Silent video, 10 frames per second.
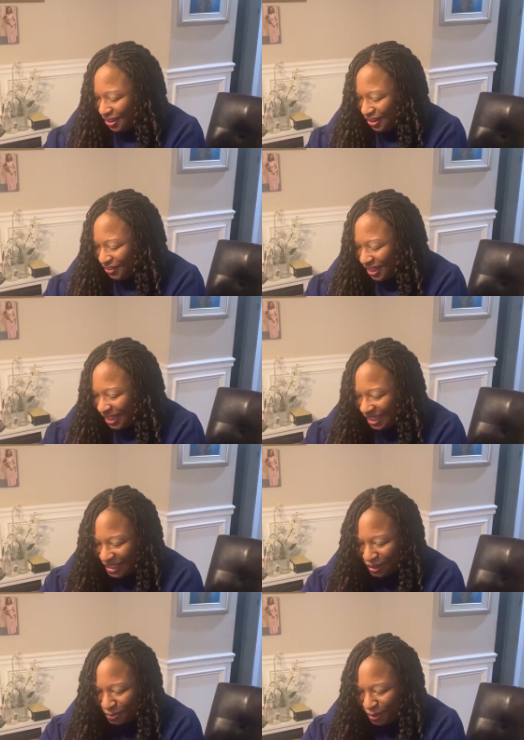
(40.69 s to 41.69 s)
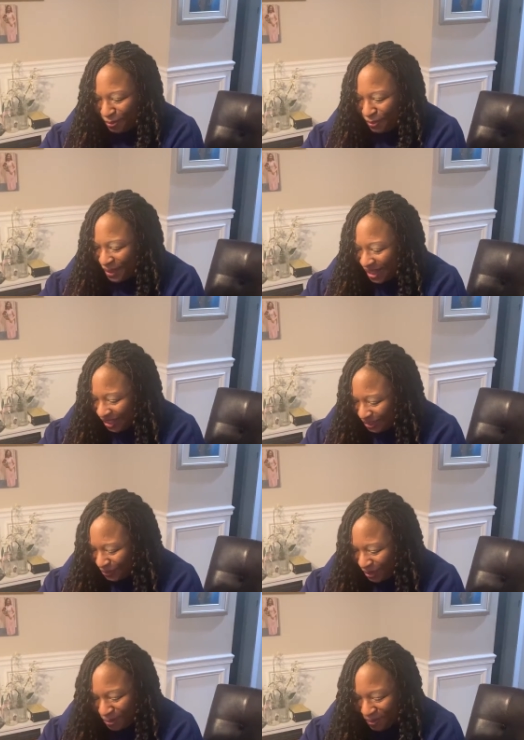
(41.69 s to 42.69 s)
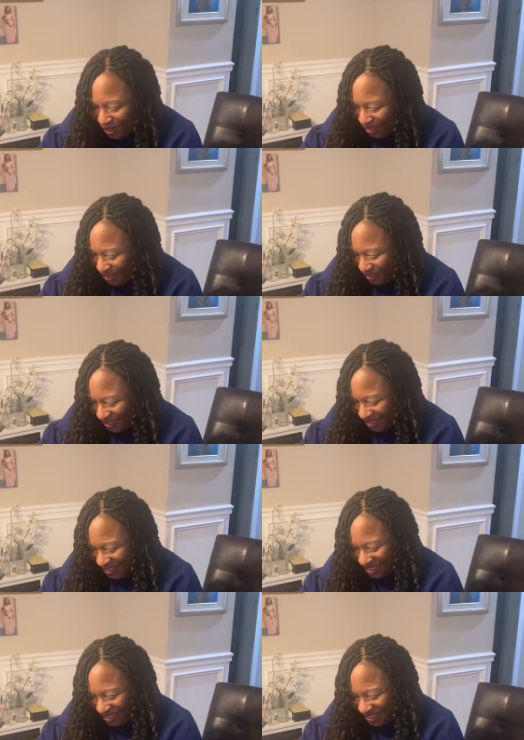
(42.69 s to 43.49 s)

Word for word: Already I like the purple box with the bow.